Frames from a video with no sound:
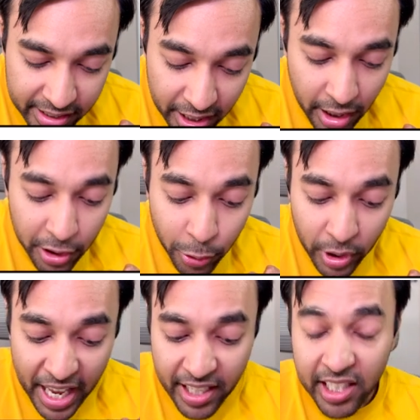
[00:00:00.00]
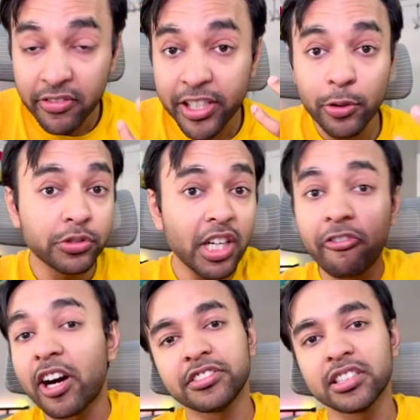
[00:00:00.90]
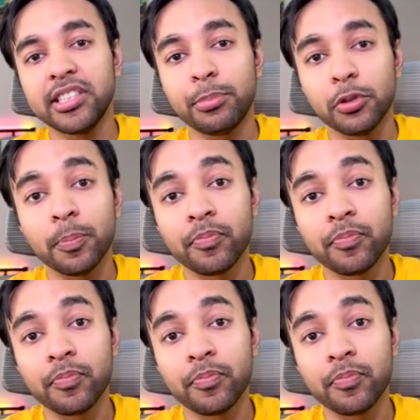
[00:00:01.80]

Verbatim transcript: then you can even use a faster C P U.